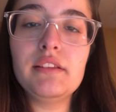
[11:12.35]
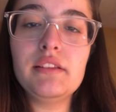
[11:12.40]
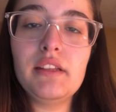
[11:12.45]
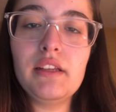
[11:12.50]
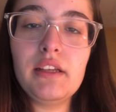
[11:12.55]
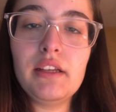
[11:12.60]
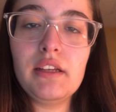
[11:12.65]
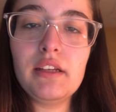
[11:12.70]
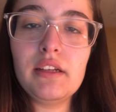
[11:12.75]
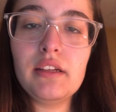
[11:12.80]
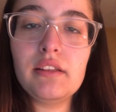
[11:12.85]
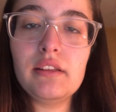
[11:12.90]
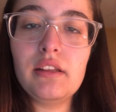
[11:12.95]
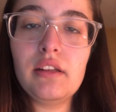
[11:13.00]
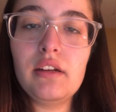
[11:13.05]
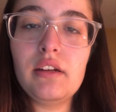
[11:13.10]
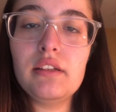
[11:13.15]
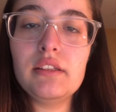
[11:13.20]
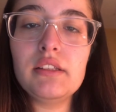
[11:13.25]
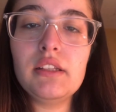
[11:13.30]
think
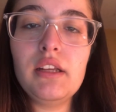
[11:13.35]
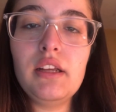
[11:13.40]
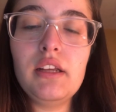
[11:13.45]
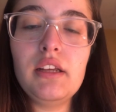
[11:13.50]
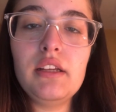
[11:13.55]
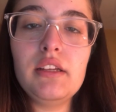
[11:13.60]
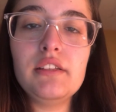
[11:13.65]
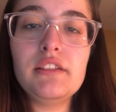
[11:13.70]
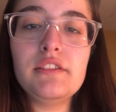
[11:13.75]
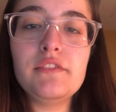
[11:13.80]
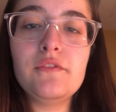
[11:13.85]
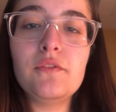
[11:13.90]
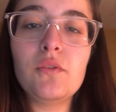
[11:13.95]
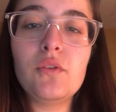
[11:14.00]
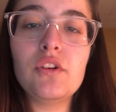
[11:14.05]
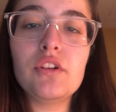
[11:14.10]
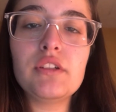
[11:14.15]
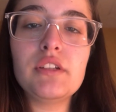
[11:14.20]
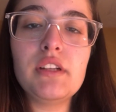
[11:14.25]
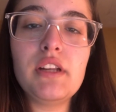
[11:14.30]
that is it
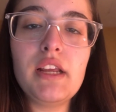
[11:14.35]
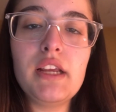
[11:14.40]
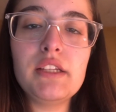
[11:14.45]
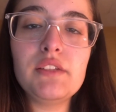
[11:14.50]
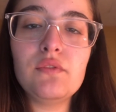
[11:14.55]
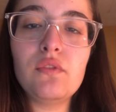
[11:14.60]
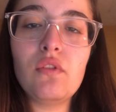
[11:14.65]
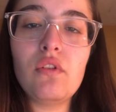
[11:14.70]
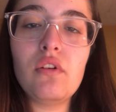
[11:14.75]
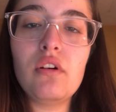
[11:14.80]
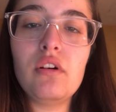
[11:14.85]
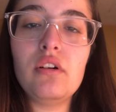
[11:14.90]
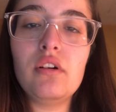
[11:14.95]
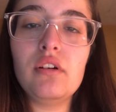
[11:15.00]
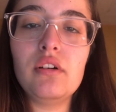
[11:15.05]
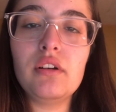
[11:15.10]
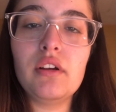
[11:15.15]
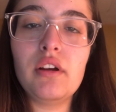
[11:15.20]
for today's vlog.